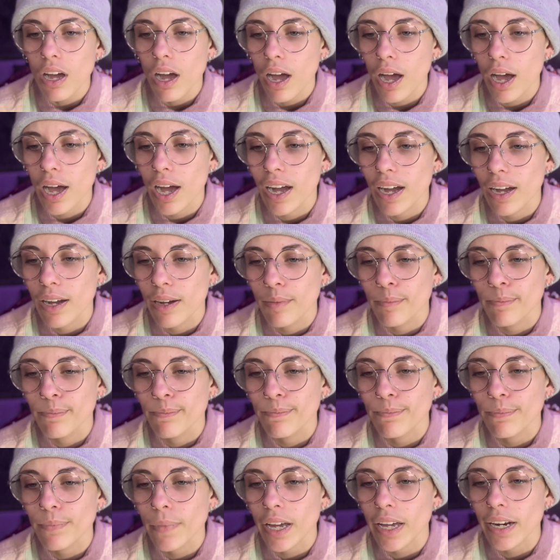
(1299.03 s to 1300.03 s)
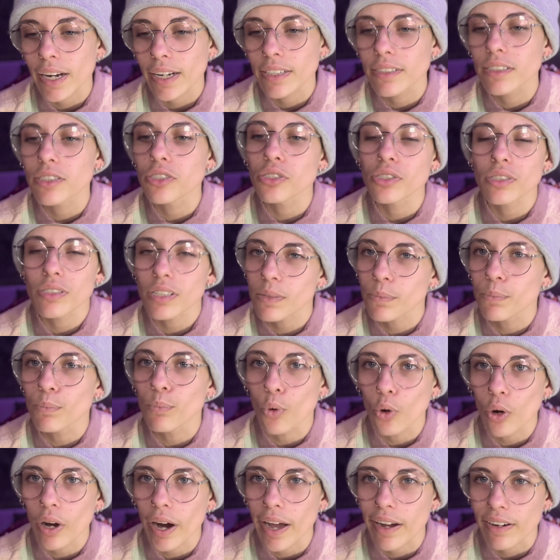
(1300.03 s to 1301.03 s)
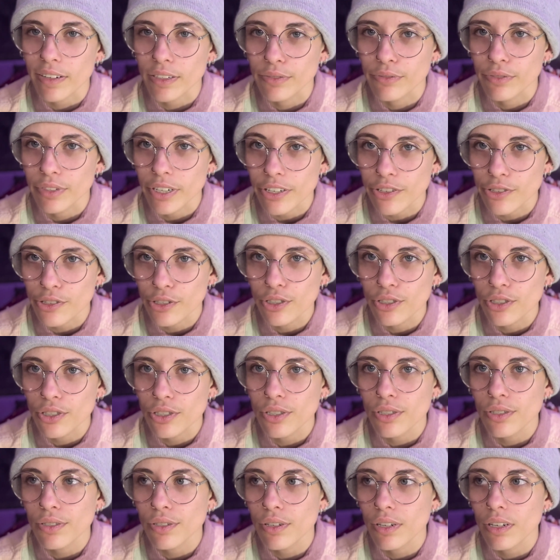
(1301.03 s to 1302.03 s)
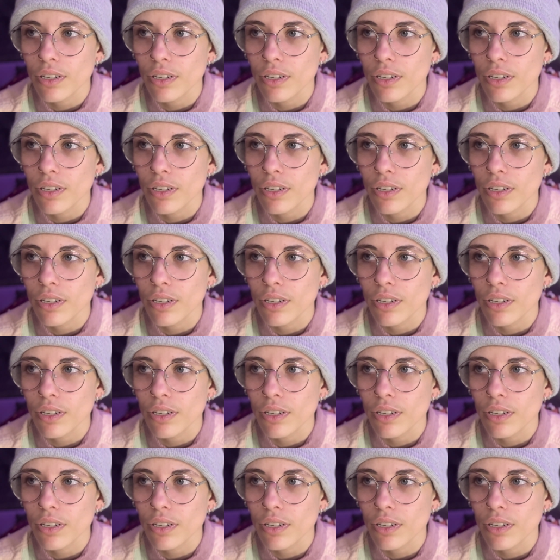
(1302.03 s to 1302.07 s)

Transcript: And I just did more active research